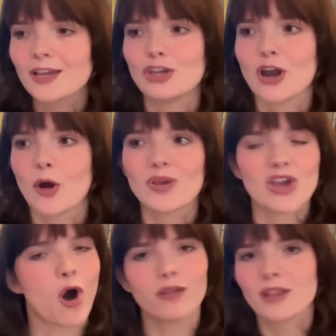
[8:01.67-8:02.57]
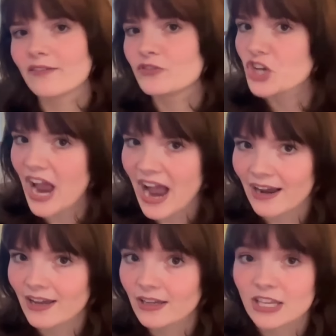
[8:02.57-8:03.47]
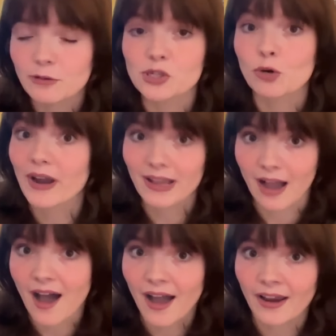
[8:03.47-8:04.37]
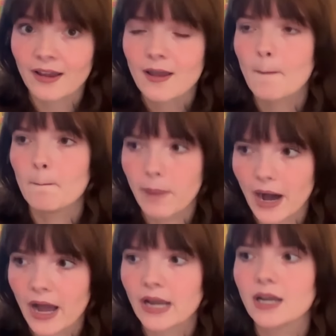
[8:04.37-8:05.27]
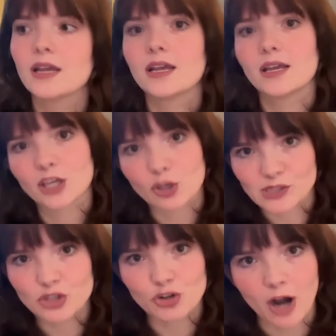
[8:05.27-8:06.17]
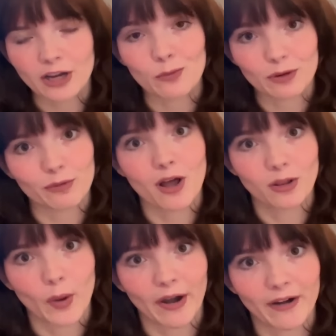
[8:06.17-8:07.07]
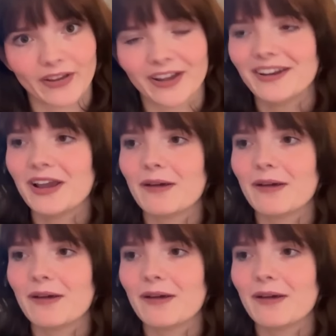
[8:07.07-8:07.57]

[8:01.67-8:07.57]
You know, we all love Jack. He was a great guy, but he was a drunk and we were all aware of it.